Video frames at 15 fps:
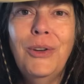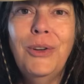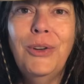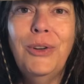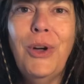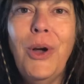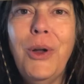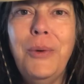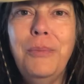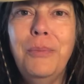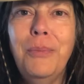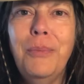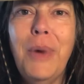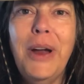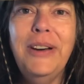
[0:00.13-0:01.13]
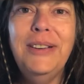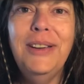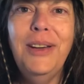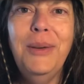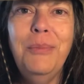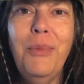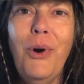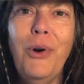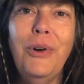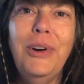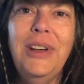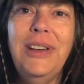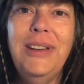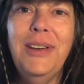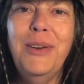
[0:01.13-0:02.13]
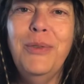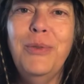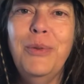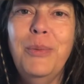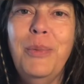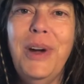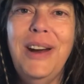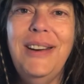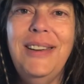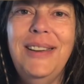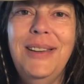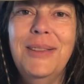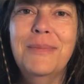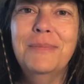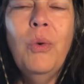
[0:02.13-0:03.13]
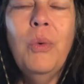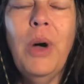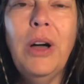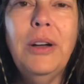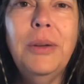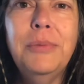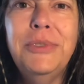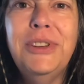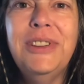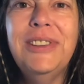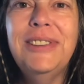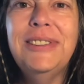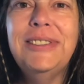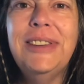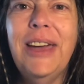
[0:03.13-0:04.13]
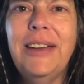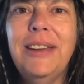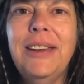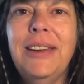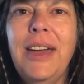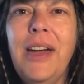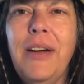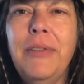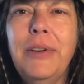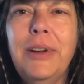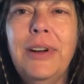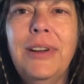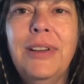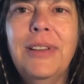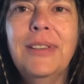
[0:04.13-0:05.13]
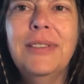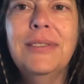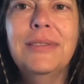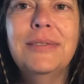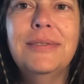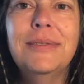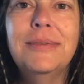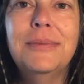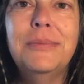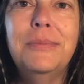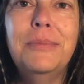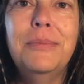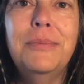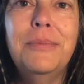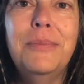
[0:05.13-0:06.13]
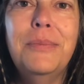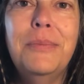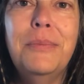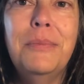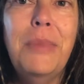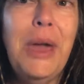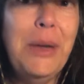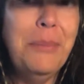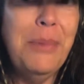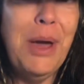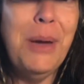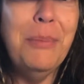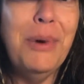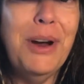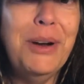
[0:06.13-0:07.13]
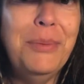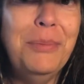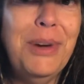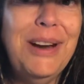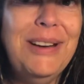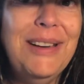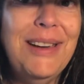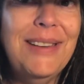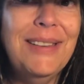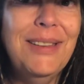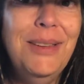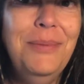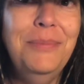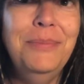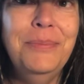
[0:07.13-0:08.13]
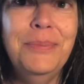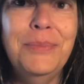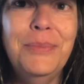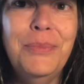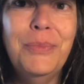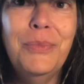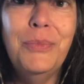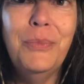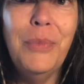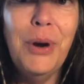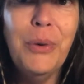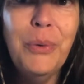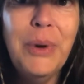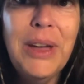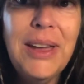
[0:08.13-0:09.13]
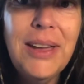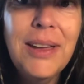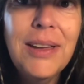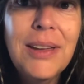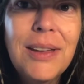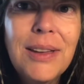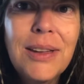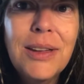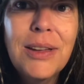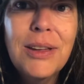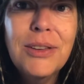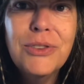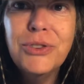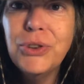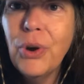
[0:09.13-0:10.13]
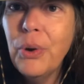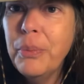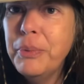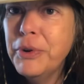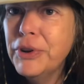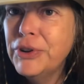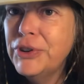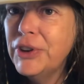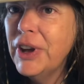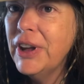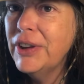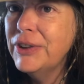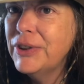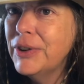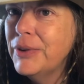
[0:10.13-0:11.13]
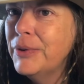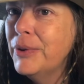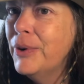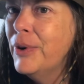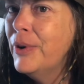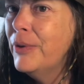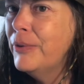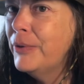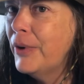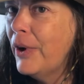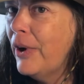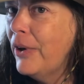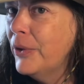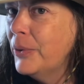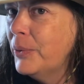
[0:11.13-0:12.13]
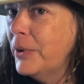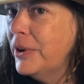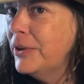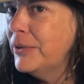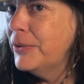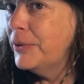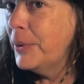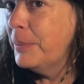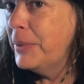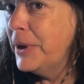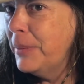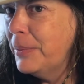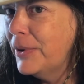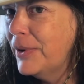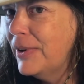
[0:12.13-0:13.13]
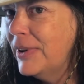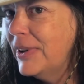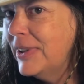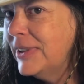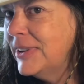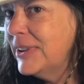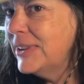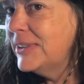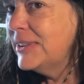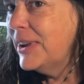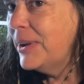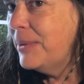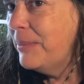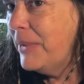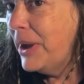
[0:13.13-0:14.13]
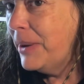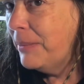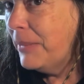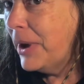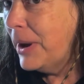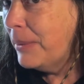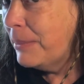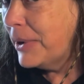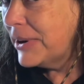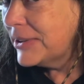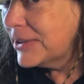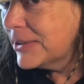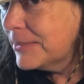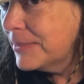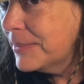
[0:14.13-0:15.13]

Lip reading: Good Monday morning, everybody. Welcome to the second ever Make My Button Monday, where we show appreciation for all the wonderful people that said make my button.